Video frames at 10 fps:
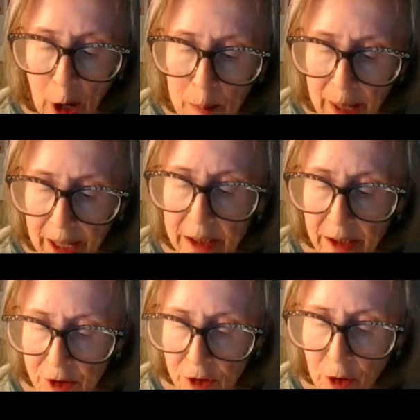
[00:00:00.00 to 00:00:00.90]
A
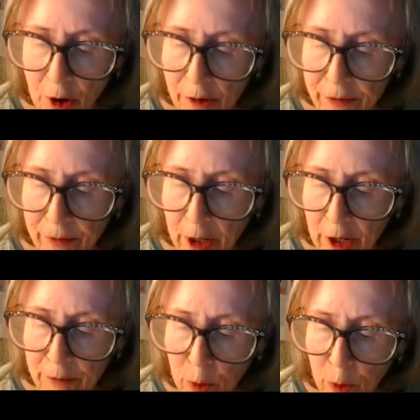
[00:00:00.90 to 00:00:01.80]
bandit scarf
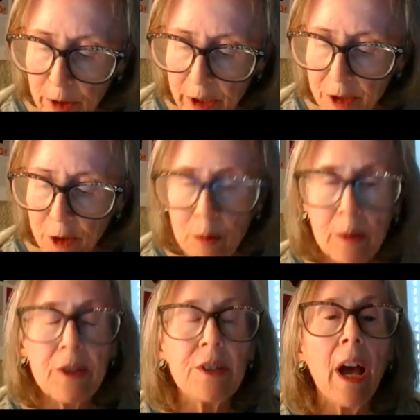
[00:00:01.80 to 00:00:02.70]
folded into
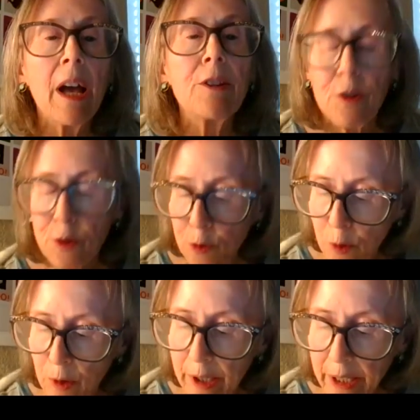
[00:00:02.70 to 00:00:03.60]
a sad
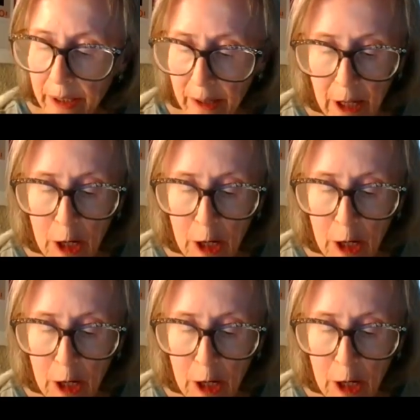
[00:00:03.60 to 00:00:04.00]
story,